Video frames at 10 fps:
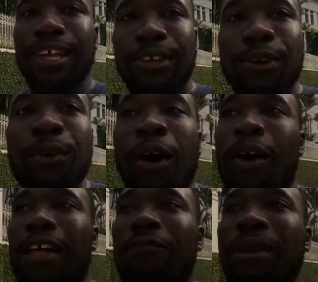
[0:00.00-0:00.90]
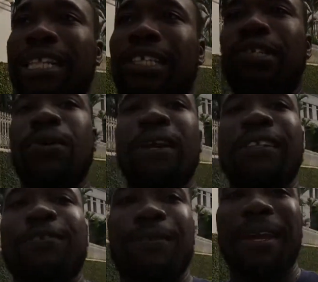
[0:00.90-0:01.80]
you all have been so
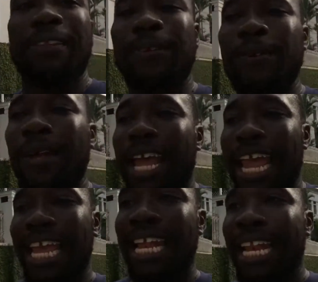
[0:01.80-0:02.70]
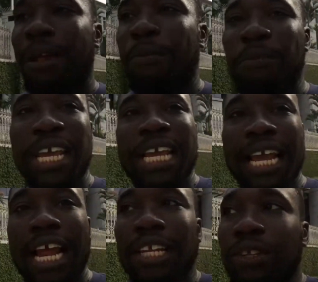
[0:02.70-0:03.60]
instrumental in me